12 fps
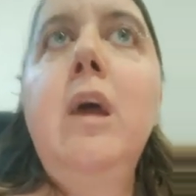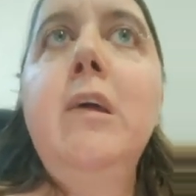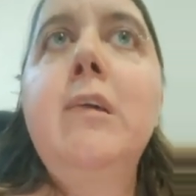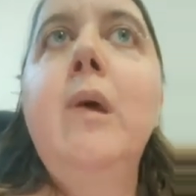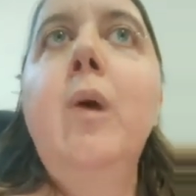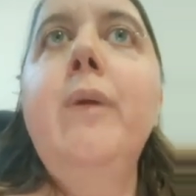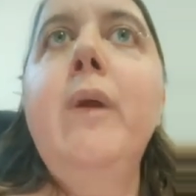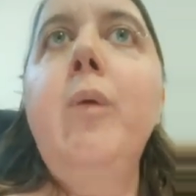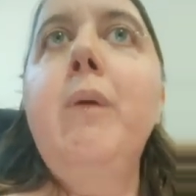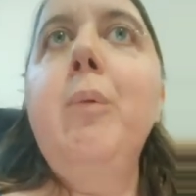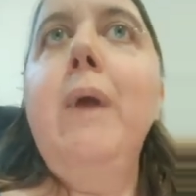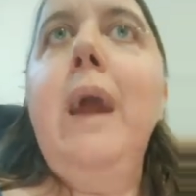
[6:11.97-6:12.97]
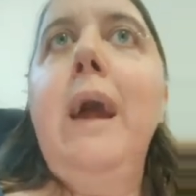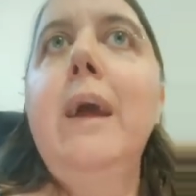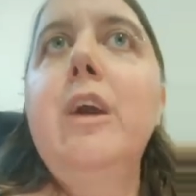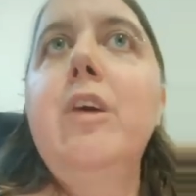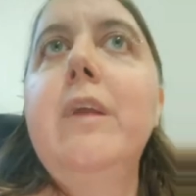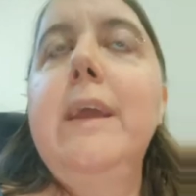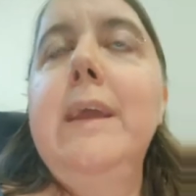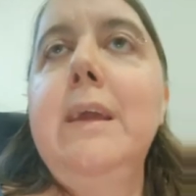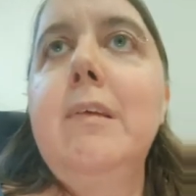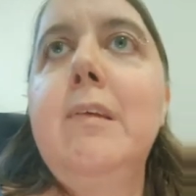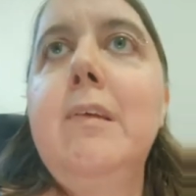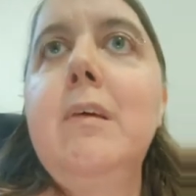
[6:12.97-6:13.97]
So the only way I could
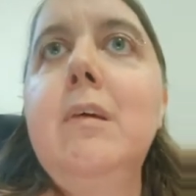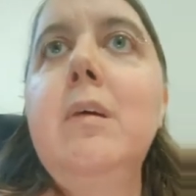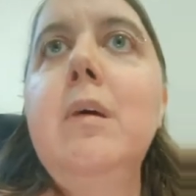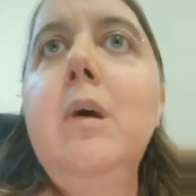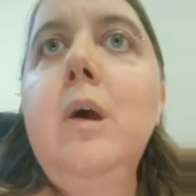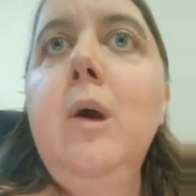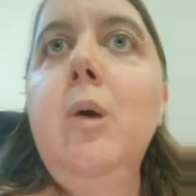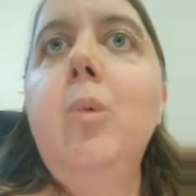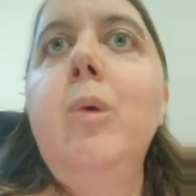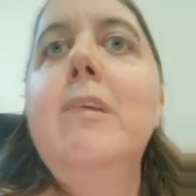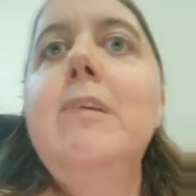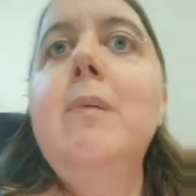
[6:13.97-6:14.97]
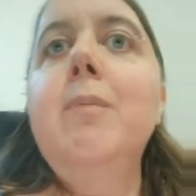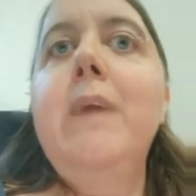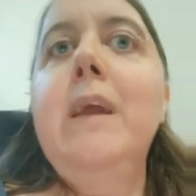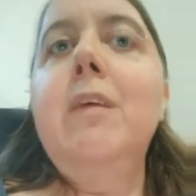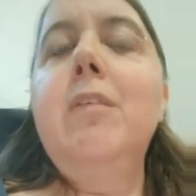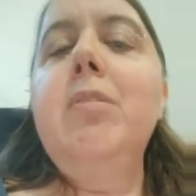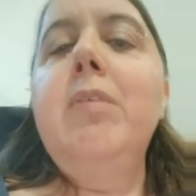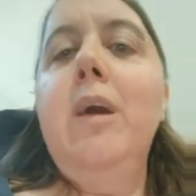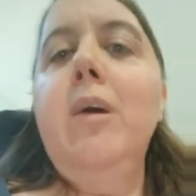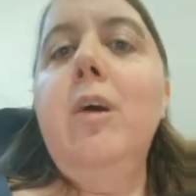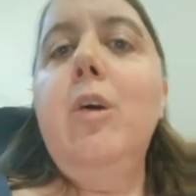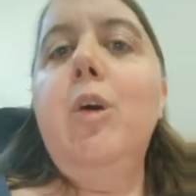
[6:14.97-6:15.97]
eat was to be in a
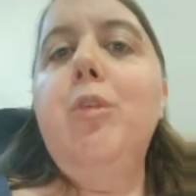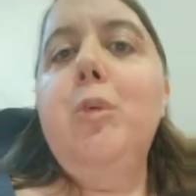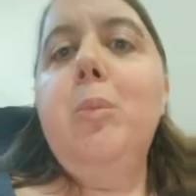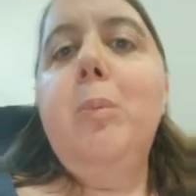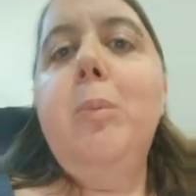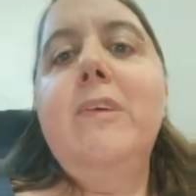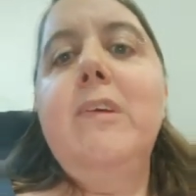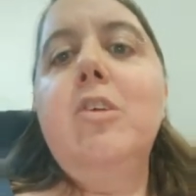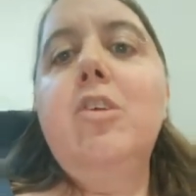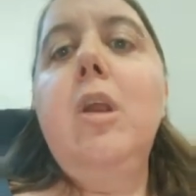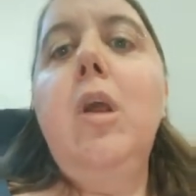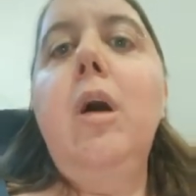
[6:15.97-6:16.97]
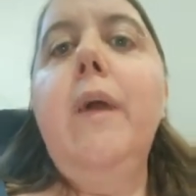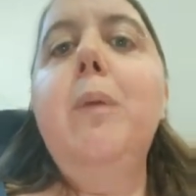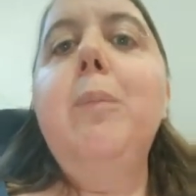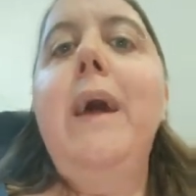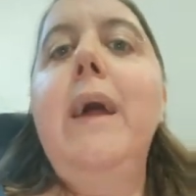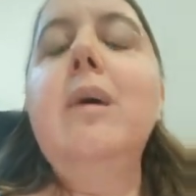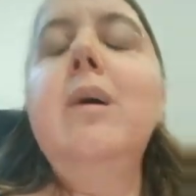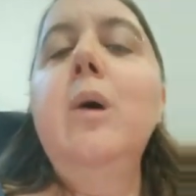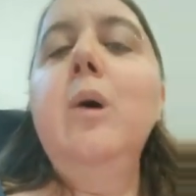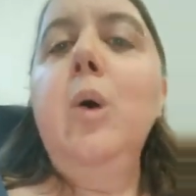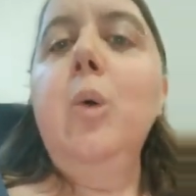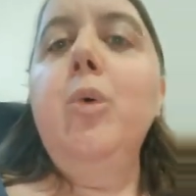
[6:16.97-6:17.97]
very uncomfortable position on the bed,
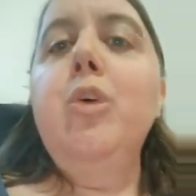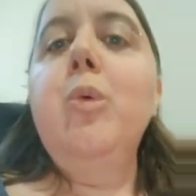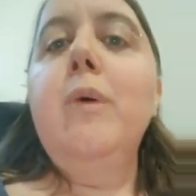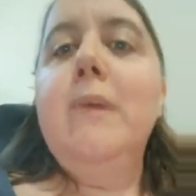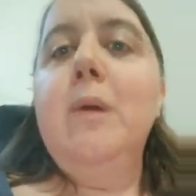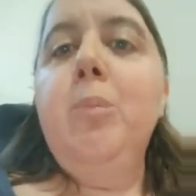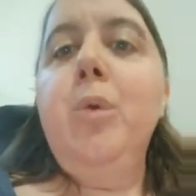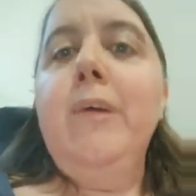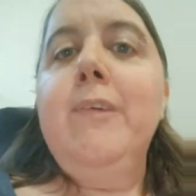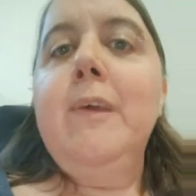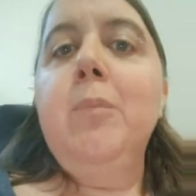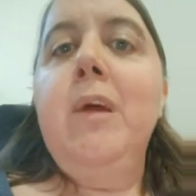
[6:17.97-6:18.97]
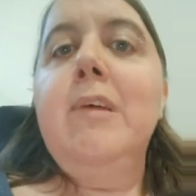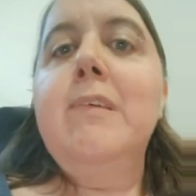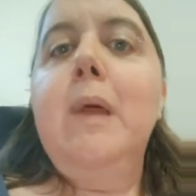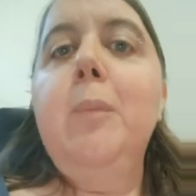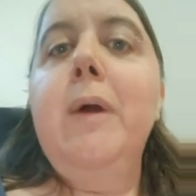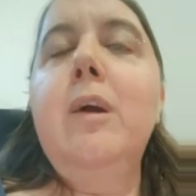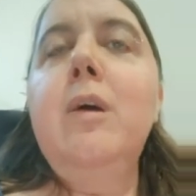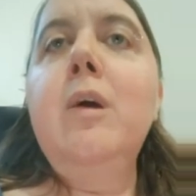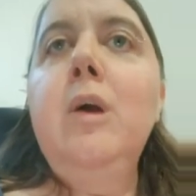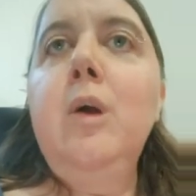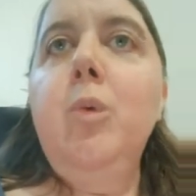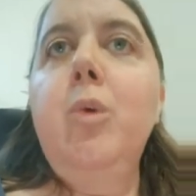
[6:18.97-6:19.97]
which was compressing my stomach,
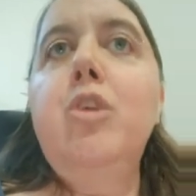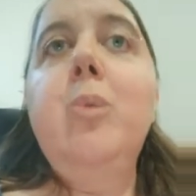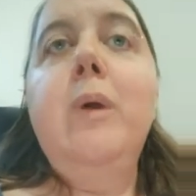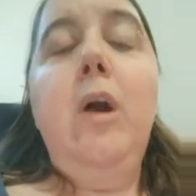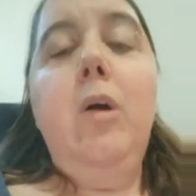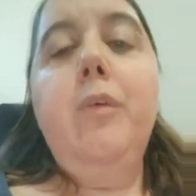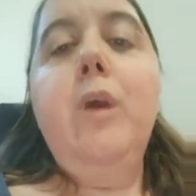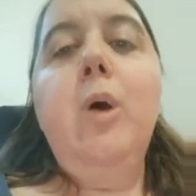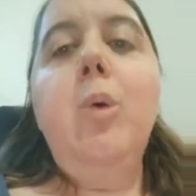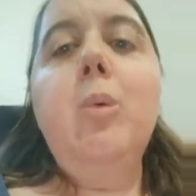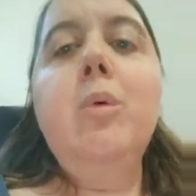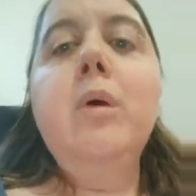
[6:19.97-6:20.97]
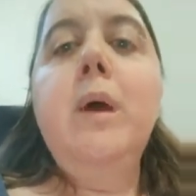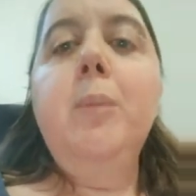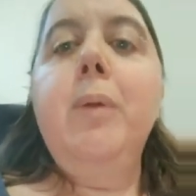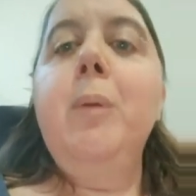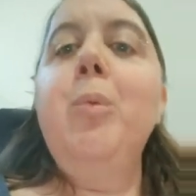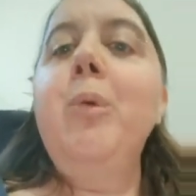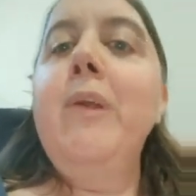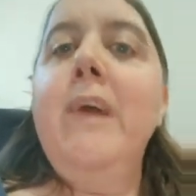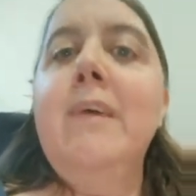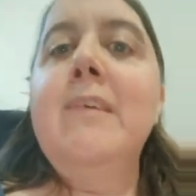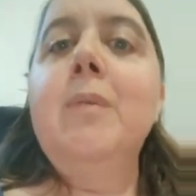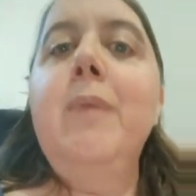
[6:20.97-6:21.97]
which we all know people with
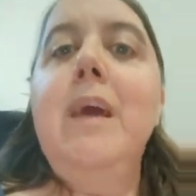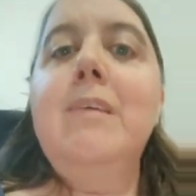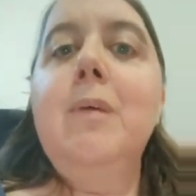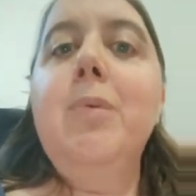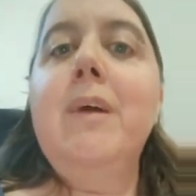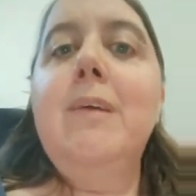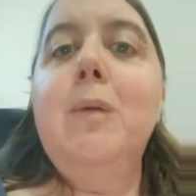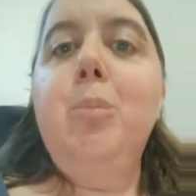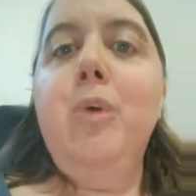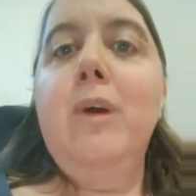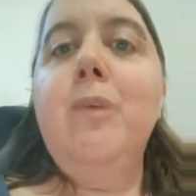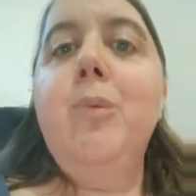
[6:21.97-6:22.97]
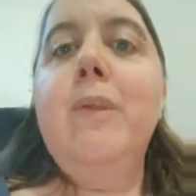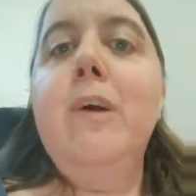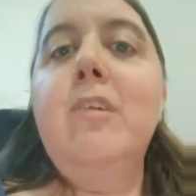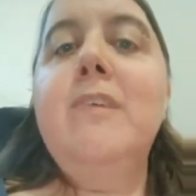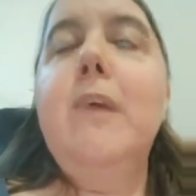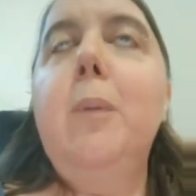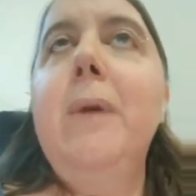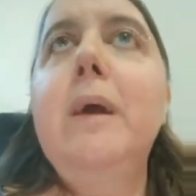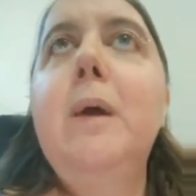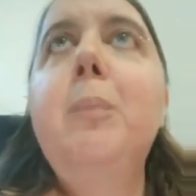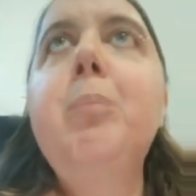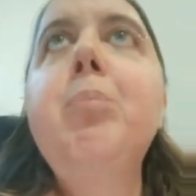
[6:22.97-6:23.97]
SMA typically breathe with their stomach.